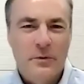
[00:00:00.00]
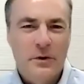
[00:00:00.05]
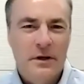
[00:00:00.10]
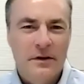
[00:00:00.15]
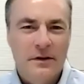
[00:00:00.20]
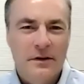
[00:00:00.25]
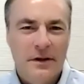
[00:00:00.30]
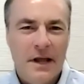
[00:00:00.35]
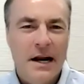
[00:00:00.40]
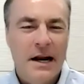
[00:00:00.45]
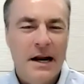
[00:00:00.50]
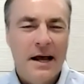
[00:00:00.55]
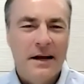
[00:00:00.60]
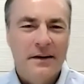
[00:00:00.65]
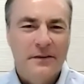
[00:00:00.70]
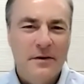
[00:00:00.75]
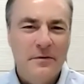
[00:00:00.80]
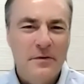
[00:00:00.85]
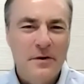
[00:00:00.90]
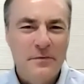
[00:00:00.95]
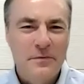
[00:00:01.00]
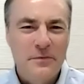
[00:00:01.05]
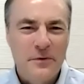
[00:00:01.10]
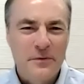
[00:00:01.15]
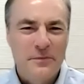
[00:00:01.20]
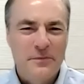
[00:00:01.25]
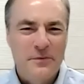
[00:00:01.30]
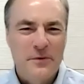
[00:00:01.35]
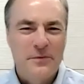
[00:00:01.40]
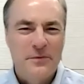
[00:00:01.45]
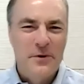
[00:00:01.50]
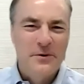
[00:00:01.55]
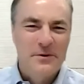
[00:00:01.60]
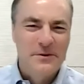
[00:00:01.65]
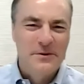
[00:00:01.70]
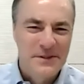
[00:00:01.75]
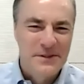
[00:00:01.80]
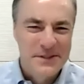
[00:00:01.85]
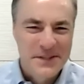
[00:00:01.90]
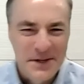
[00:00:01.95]
A lot of activity for
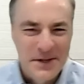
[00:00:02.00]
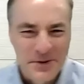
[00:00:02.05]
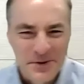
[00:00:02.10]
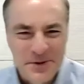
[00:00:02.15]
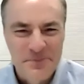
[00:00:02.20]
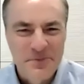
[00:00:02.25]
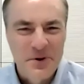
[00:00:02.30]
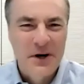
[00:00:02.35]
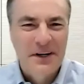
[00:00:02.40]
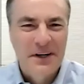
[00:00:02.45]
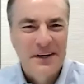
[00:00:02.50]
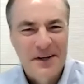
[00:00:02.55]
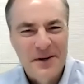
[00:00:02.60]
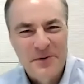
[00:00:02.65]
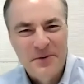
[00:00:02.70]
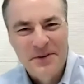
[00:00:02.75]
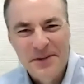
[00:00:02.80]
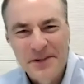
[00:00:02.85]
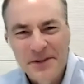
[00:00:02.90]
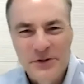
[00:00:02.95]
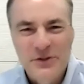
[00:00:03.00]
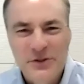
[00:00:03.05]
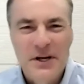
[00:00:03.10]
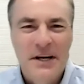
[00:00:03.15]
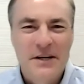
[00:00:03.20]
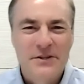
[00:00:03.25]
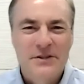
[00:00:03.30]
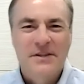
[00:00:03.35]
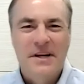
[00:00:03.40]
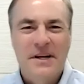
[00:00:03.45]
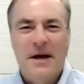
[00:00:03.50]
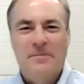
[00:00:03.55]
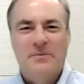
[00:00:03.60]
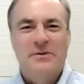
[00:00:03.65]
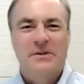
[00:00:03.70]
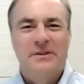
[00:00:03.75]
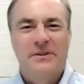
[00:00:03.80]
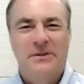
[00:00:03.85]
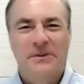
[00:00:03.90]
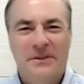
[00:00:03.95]
folks in sales and marketing with these changes. Sure.
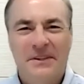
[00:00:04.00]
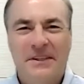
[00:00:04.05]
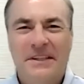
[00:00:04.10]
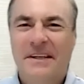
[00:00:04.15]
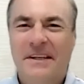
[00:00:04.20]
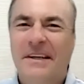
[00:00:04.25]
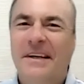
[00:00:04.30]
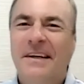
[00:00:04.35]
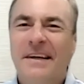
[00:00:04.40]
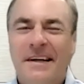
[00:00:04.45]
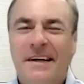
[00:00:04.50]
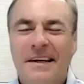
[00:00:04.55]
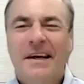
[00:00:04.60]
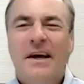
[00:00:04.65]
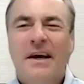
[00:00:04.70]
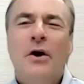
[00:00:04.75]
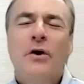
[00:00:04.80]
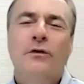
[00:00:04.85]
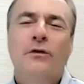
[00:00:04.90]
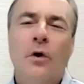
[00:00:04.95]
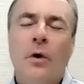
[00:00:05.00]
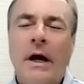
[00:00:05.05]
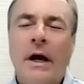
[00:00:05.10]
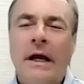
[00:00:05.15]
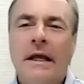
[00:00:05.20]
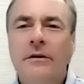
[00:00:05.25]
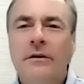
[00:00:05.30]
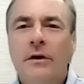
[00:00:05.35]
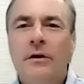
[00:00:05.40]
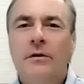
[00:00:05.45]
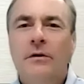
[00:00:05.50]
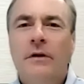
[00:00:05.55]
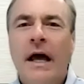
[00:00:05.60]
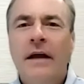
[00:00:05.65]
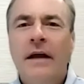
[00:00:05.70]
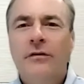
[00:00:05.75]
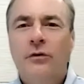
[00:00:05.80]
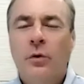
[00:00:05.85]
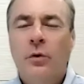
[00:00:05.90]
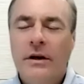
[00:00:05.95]
Absolutely. So I guess
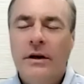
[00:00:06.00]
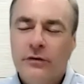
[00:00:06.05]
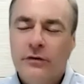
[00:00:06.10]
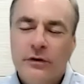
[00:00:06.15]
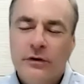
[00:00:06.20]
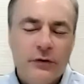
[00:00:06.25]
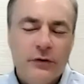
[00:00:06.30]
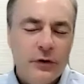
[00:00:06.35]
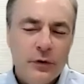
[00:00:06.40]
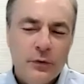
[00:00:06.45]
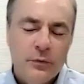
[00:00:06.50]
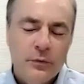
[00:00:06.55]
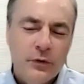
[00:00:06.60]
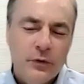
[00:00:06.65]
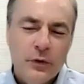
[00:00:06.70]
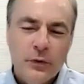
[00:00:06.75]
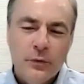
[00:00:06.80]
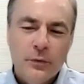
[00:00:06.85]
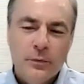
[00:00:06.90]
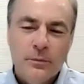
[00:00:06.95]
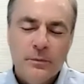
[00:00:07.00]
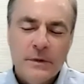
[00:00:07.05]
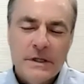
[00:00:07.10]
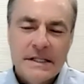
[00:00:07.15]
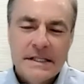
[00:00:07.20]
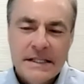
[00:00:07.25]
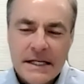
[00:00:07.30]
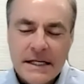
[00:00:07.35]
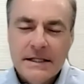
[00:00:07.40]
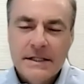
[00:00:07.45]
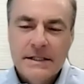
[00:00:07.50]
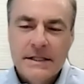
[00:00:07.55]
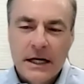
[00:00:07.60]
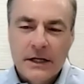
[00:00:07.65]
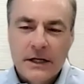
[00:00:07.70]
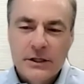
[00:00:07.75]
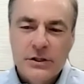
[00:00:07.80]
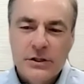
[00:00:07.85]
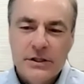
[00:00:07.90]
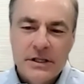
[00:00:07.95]
last question, do you see
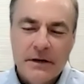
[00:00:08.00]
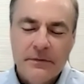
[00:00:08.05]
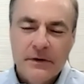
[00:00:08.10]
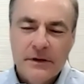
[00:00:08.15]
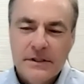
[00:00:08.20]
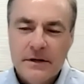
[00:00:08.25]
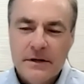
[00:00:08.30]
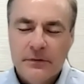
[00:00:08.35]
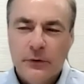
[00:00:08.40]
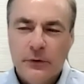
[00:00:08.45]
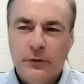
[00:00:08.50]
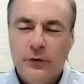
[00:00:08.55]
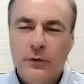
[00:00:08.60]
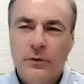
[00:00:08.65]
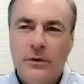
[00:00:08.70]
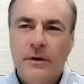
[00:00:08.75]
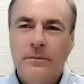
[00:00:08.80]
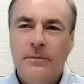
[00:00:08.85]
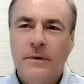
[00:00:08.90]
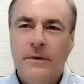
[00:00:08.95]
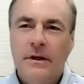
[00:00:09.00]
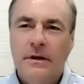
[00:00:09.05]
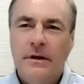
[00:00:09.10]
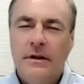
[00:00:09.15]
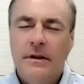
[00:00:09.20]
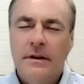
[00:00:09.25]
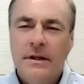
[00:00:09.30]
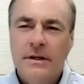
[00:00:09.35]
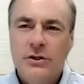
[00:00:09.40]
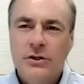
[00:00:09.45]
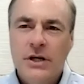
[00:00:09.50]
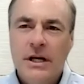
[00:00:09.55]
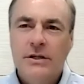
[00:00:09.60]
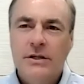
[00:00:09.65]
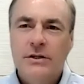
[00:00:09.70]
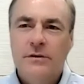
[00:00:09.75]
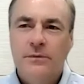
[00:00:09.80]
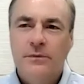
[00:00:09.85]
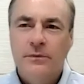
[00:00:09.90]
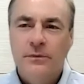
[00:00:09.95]
Section 7702 that these
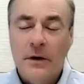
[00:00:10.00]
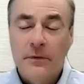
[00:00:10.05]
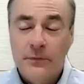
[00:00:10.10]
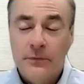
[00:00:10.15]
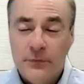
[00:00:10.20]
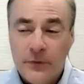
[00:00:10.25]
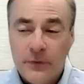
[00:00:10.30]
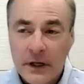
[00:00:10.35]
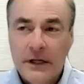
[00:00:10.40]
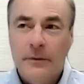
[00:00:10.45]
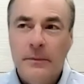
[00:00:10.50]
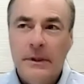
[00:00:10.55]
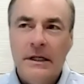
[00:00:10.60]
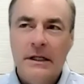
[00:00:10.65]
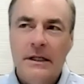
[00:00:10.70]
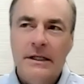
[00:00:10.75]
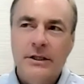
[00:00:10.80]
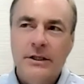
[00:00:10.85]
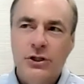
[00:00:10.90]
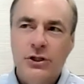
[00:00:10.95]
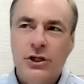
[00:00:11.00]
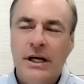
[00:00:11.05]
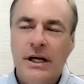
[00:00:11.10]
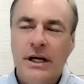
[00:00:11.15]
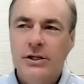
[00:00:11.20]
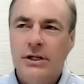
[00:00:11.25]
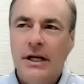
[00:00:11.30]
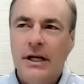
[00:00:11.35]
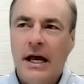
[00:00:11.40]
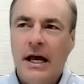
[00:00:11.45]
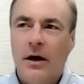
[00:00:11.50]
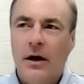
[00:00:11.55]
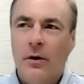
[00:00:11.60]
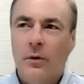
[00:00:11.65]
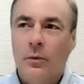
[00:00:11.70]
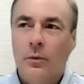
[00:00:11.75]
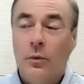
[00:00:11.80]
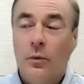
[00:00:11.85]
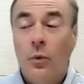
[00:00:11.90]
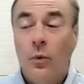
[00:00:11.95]
changes fundamentally changing
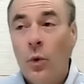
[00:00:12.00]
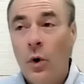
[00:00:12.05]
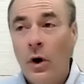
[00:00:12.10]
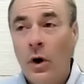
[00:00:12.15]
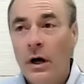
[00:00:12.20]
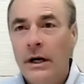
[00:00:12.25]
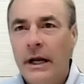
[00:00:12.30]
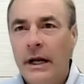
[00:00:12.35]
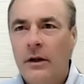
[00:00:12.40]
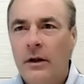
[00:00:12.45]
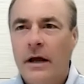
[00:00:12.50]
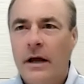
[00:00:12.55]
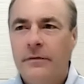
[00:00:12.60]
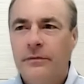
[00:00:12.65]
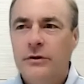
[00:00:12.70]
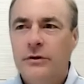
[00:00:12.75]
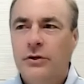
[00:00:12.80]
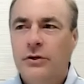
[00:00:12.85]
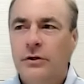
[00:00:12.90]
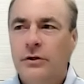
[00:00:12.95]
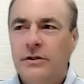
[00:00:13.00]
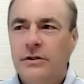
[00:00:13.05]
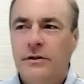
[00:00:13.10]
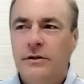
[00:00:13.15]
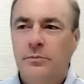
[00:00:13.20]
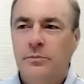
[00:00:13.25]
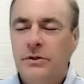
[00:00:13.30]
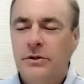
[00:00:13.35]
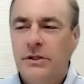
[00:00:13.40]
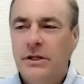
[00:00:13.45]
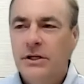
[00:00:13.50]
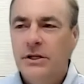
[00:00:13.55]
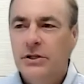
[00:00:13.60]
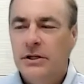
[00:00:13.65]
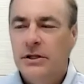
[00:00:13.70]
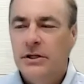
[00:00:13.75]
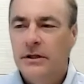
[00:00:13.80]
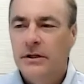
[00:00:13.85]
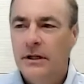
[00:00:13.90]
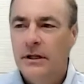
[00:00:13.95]
how life insurance is
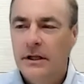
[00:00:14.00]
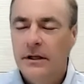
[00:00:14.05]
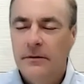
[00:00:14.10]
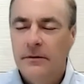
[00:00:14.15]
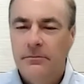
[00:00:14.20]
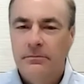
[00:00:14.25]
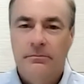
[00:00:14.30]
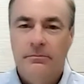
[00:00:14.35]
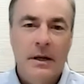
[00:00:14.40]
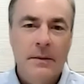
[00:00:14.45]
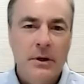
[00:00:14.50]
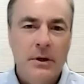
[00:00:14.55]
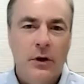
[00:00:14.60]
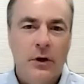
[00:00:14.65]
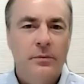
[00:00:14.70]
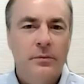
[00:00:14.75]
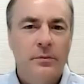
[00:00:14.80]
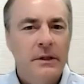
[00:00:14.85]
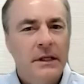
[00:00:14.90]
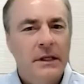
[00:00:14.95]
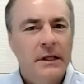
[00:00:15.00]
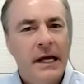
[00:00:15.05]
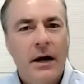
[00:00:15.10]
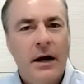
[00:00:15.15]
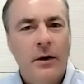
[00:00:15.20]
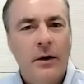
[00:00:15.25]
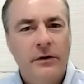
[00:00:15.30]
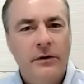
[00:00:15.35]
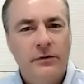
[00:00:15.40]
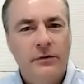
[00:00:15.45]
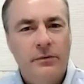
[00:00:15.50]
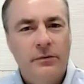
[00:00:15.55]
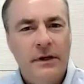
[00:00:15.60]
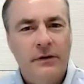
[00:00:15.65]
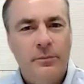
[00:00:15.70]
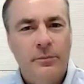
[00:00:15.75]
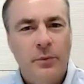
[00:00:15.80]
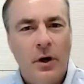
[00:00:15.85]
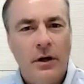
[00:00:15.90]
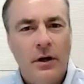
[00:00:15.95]
positioned, and then maybe ultimately how
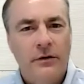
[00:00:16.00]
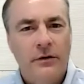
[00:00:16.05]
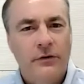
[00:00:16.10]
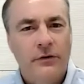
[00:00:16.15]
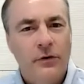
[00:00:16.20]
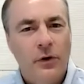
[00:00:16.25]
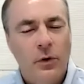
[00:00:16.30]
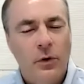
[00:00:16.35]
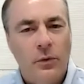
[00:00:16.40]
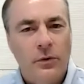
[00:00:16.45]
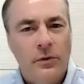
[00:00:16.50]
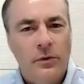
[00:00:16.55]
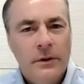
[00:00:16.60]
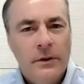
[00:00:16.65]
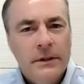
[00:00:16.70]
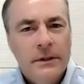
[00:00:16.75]
it's bought and sold?